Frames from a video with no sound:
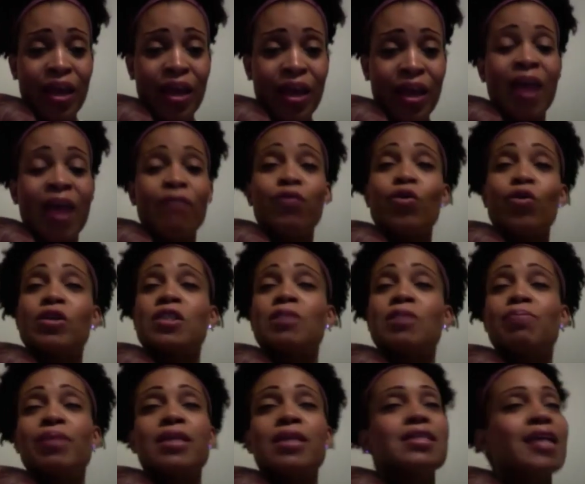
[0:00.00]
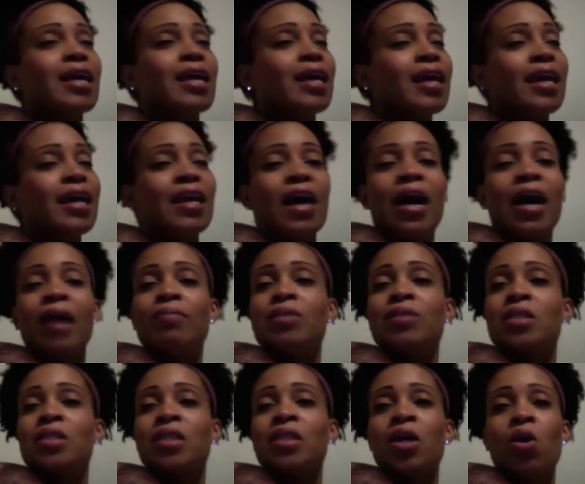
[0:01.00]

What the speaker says: And for a split second, I'm just like,